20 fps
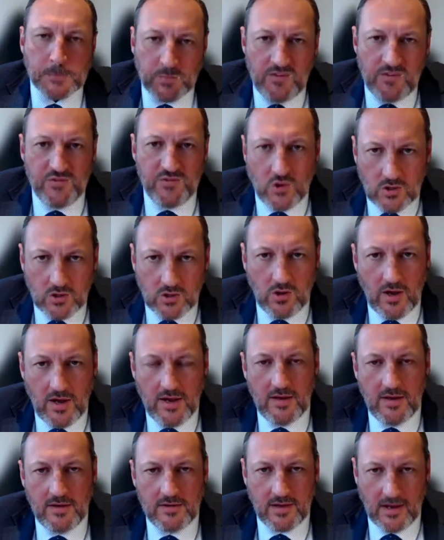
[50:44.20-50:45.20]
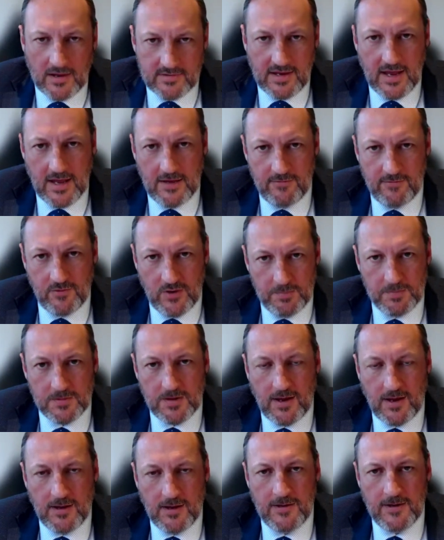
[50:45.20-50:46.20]
if your client does have
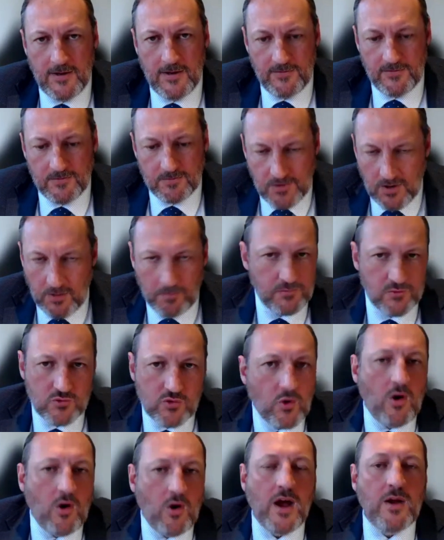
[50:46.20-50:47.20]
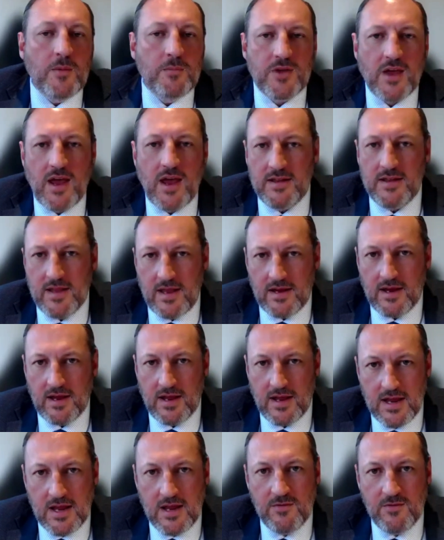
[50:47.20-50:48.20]
crypto, try and obtain that
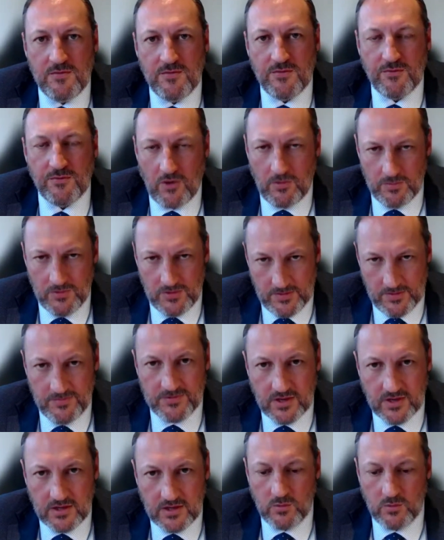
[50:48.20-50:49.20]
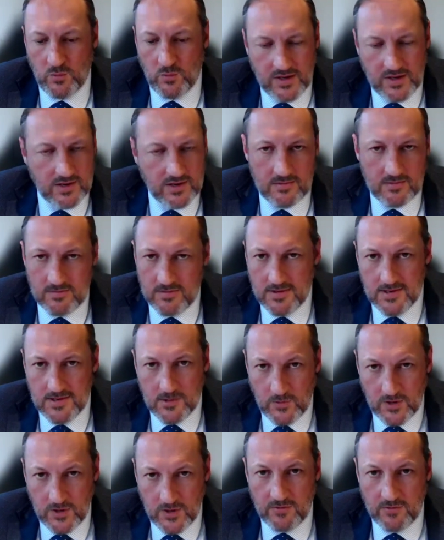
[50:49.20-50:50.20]
key from them so that we can
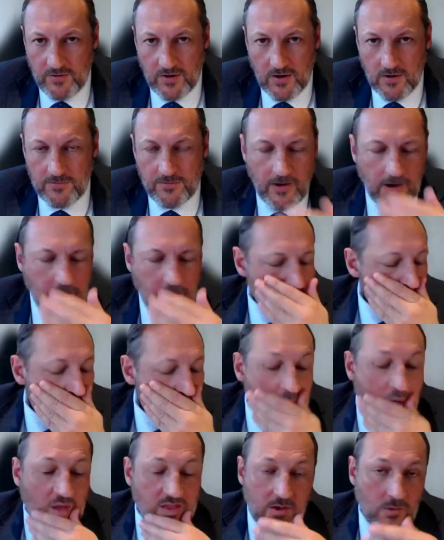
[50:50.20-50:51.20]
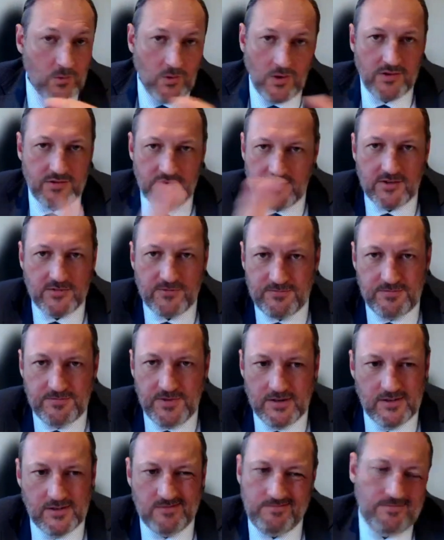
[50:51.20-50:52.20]
verify. Otherwise, it just,
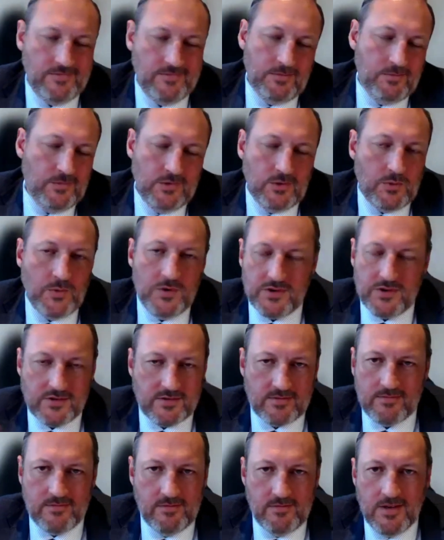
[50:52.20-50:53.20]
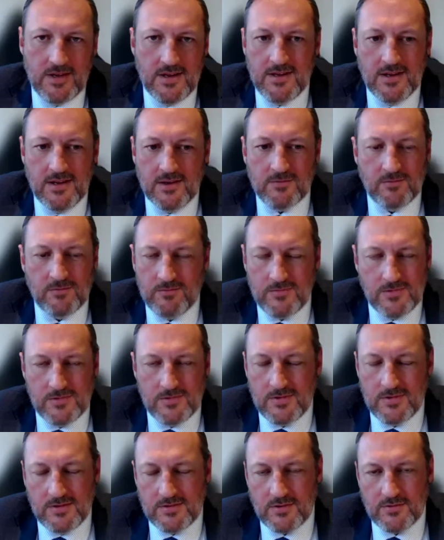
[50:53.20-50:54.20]
look, we just
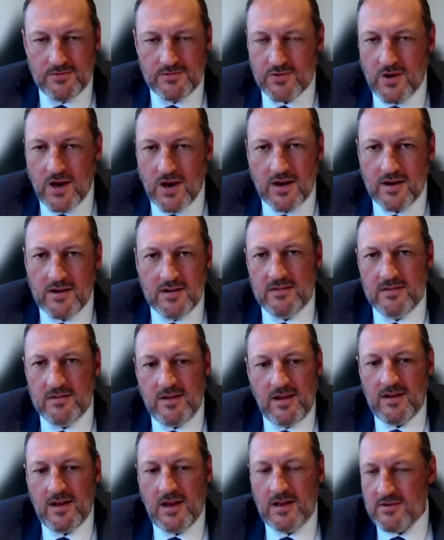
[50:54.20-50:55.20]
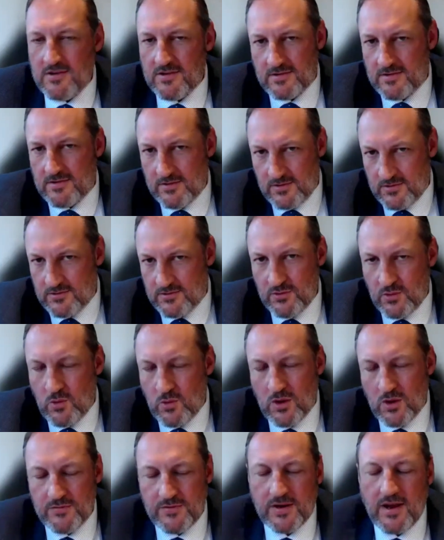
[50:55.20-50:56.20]
sort of shrug and just do a
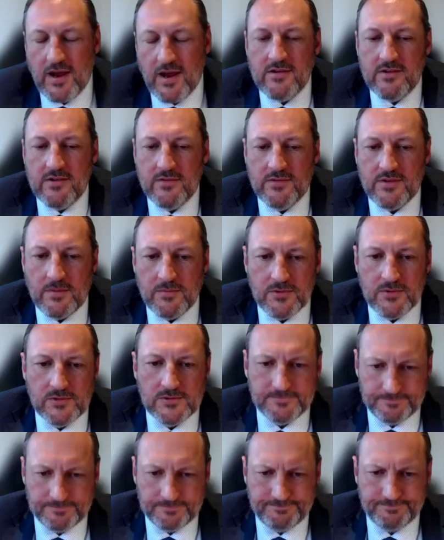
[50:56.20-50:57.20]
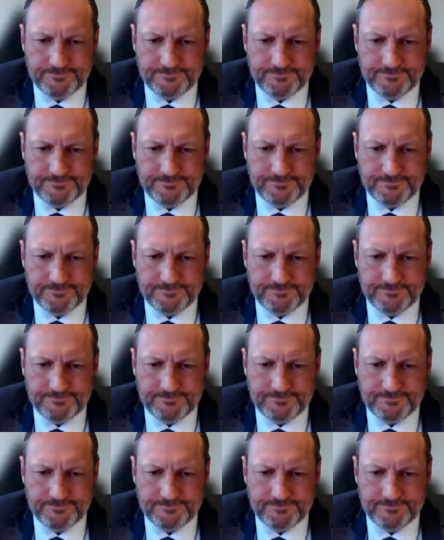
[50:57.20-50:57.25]
qualification of some sort.